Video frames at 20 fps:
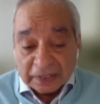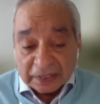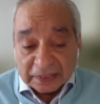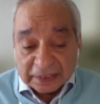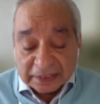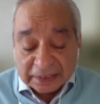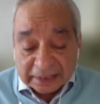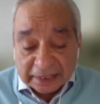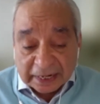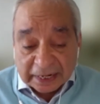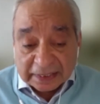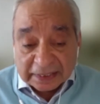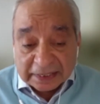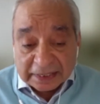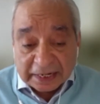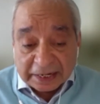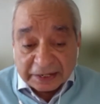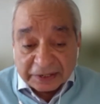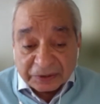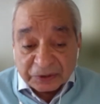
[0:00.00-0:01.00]

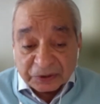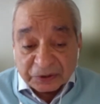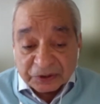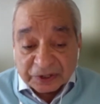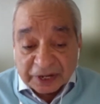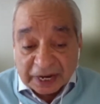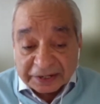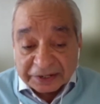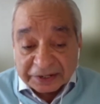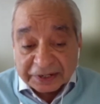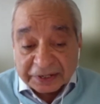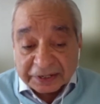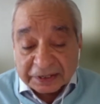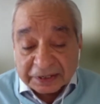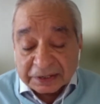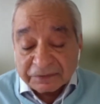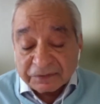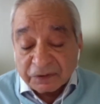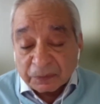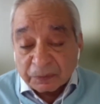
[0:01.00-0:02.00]
started a new Center
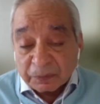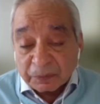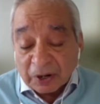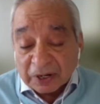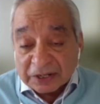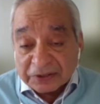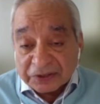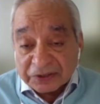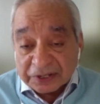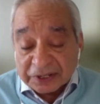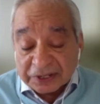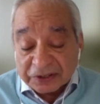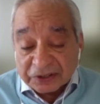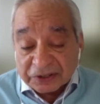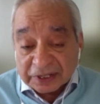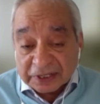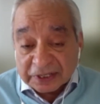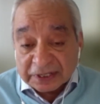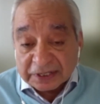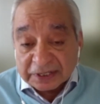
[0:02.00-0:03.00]
for Policy
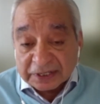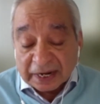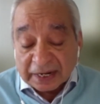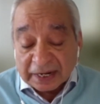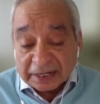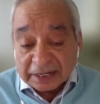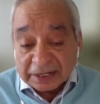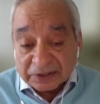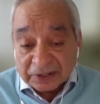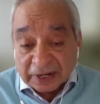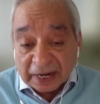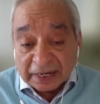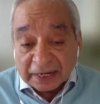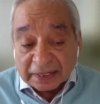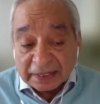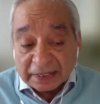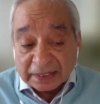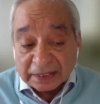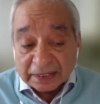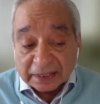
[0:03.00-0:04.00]
Research and
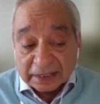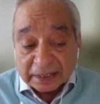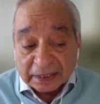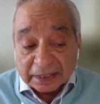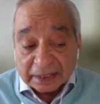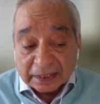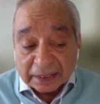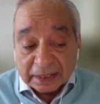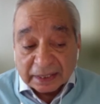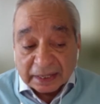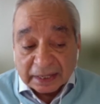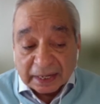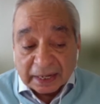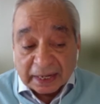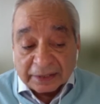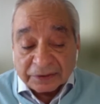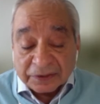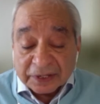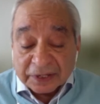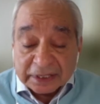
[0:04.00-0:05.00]
Design.
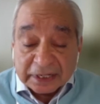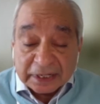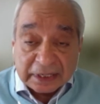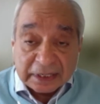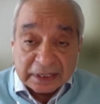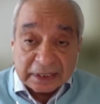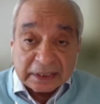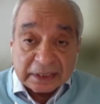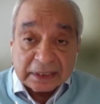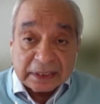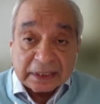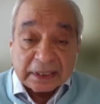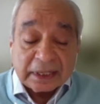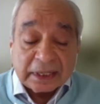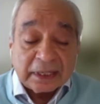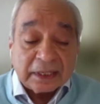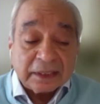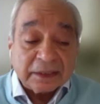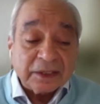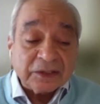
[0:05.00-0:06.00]
And thirdly,
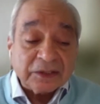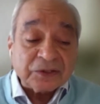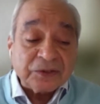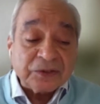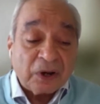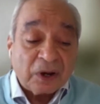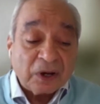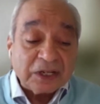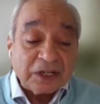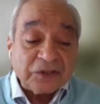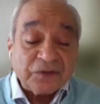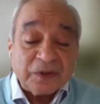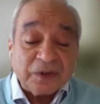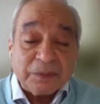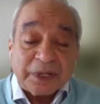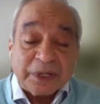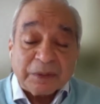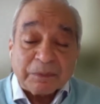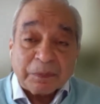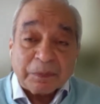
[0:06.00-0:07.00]
this knowledge will
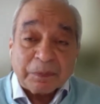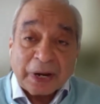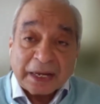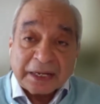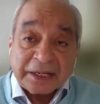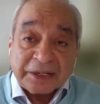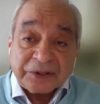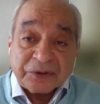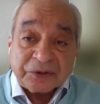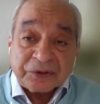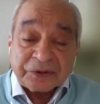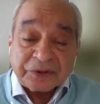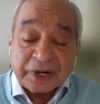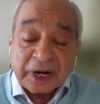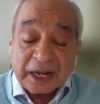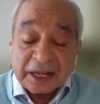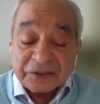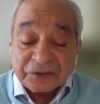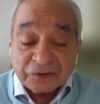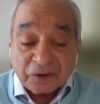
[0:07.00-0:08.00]
be applied to
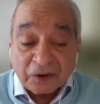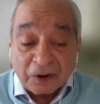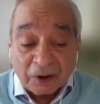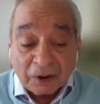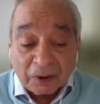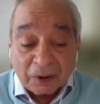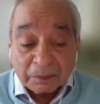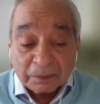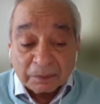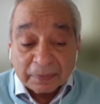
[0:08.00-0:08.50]
transform